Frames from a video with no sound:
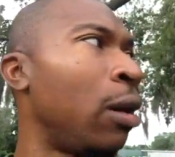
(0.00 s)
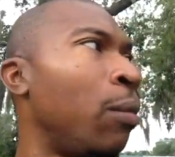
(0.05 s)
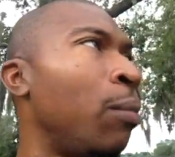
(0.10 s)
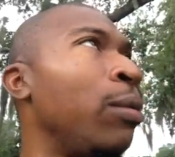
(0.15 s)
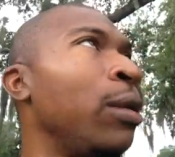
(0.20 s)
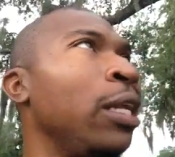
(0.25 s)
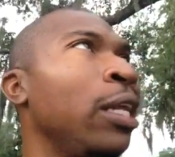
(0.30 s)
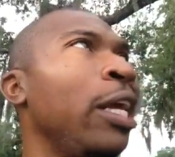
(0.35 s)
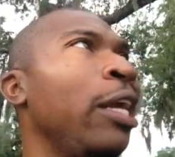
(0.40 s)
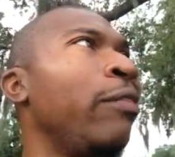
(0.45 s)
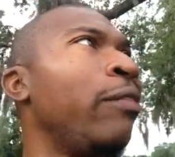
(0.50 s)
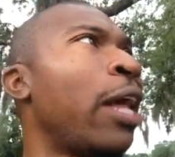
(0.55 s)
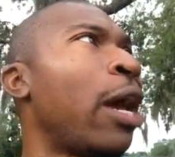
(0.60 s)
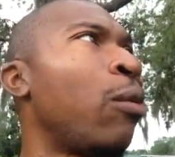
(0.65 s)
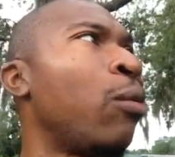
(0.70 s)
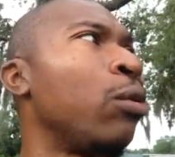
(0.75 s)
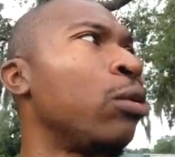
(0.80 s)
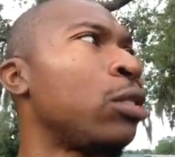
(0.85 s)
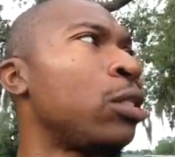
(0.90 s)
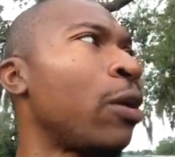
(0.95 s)
believe that
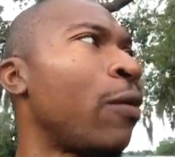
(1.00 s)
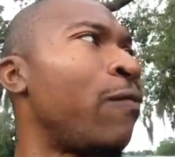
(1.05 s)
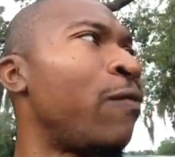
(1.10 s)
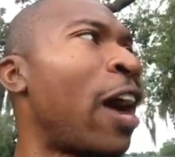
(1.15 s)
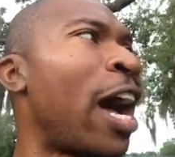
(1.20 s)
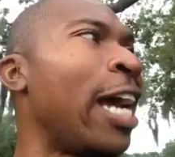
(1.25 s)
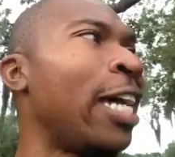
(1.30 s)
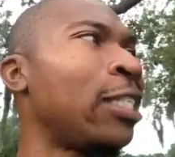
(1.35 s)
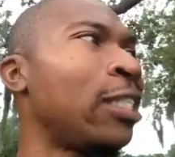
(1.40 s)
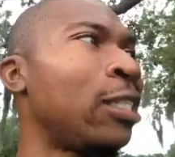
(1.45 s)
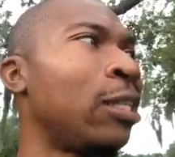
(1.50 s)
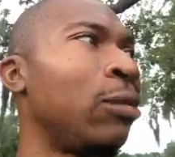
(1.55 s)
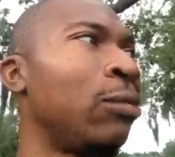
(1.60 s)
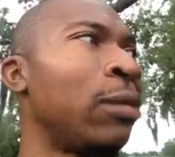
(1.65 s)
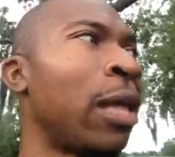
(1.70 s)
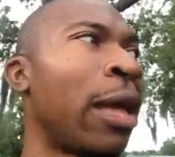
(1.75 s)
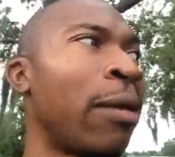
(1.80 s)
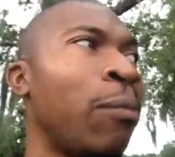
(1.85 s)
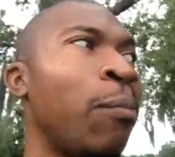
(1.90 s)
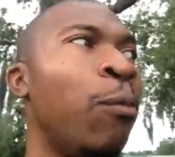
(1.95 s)
will suffice them,
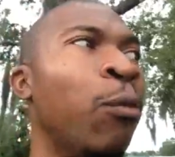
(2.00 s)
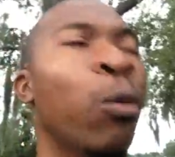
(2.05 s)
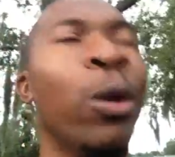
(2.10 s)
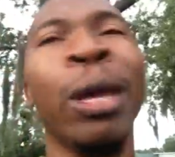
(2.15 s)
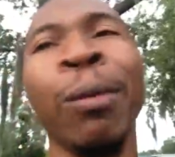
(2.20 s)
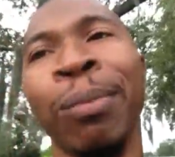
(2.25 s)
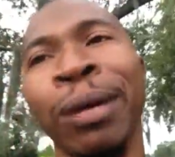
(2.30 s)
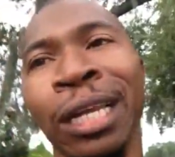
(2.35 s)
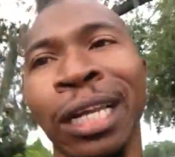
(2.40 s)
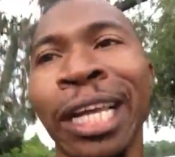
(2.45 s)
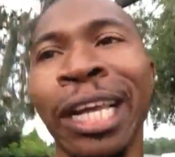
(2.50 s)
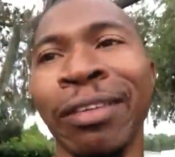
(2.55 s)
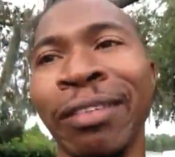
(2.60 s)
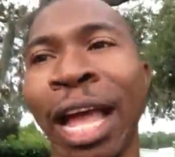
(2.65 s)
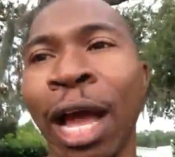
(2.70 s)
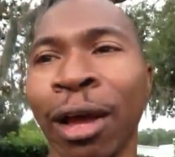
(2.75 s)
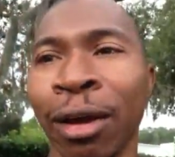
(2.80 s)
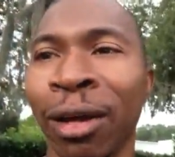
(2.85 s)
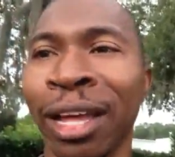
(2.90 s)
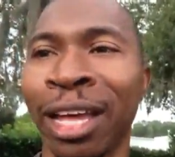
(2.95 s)
that we believe
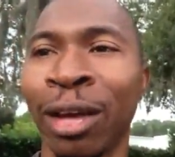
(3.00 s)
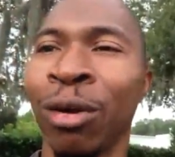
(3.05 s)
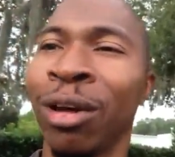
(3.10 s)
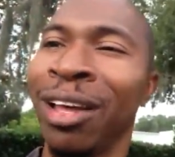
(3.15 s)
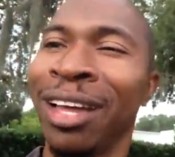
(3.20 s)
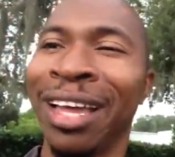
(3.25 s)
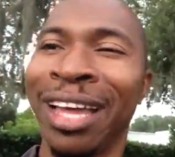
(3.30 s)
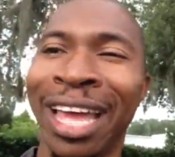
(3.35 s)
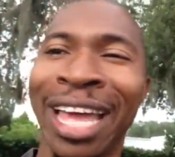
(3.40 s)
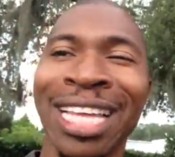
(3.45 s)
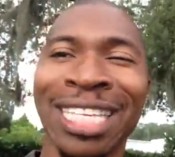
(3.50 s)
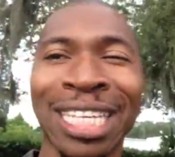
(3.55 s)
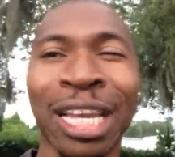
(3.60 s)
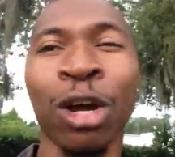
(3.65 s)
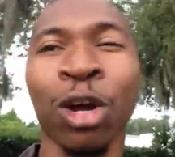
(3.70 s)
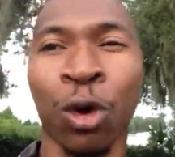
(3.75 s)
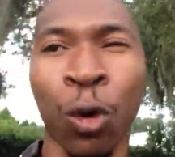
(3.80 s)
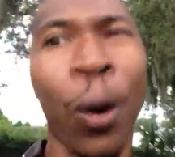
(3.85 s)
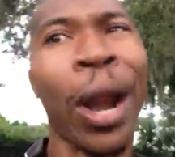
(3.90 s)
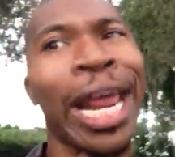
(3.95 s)
that it's a
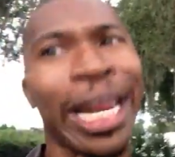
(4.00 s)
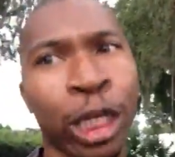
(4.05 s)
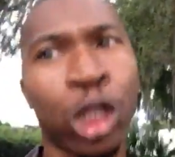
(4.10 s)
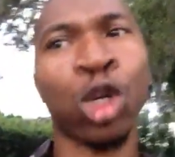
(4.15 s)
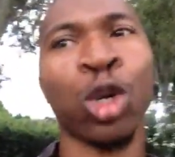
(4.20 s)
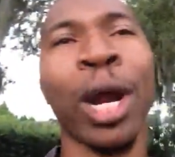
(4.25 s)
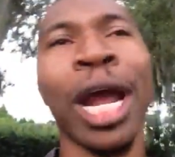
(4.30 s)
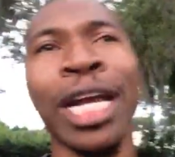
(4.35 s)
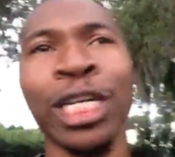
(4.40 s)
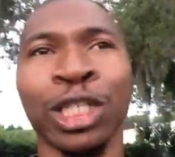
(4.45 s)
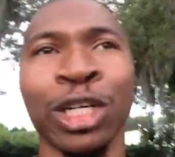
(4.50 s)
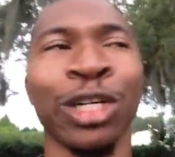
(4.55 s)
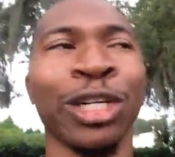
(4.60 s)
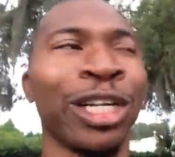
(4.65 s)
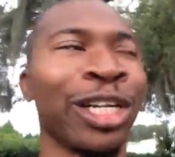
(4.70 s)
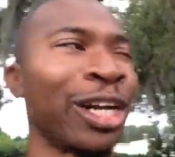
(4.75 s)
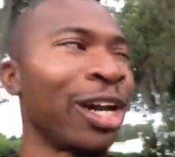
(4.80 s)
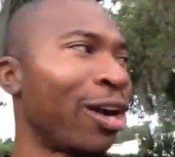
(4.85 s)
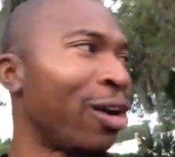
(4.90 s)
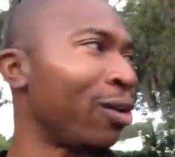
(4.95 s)
great treasure.
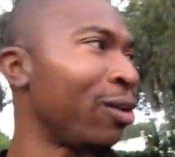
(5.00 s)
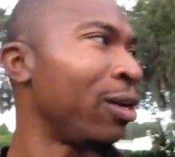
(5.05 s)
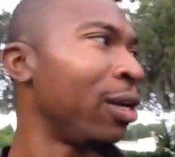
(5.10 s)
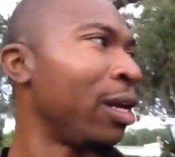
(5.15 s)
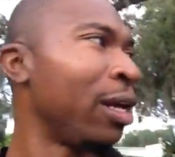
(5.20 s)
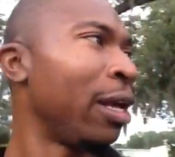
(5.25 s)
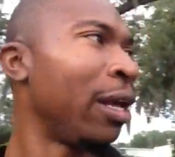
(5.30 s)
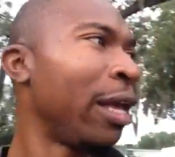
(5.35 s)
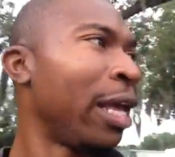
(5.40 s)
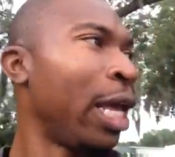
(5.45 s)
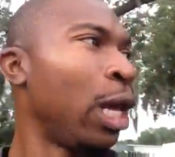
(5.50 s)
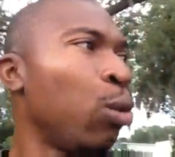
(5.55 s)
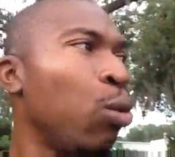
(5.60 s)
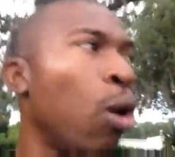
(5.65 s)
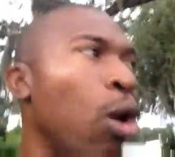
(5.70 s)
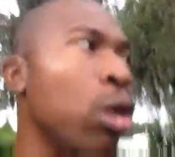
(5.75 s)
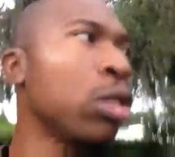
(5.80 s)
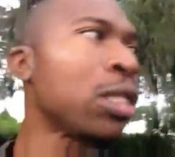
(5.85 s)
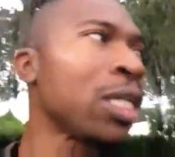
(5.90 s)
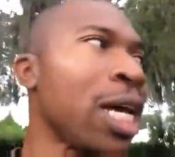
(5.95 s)
He
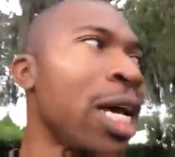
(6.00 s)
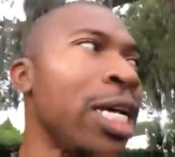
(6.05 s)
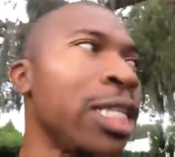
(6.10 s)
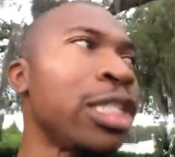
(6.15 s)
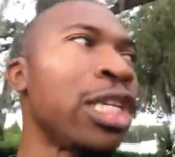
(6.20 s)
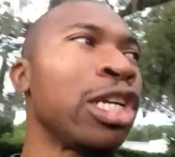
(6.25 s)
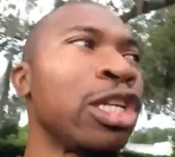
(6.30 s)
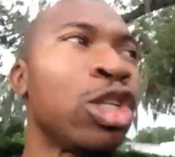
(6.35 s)
wants us